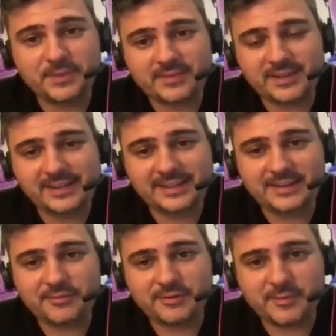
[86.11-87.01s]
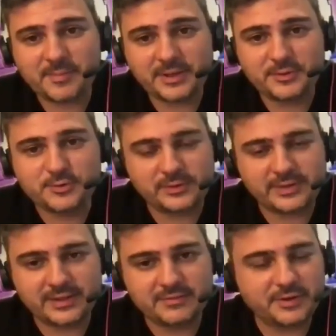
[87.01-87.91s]
slightly different from my usual
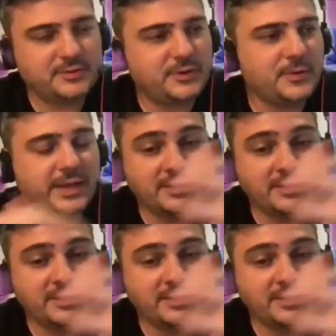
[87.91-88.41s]
delivery story.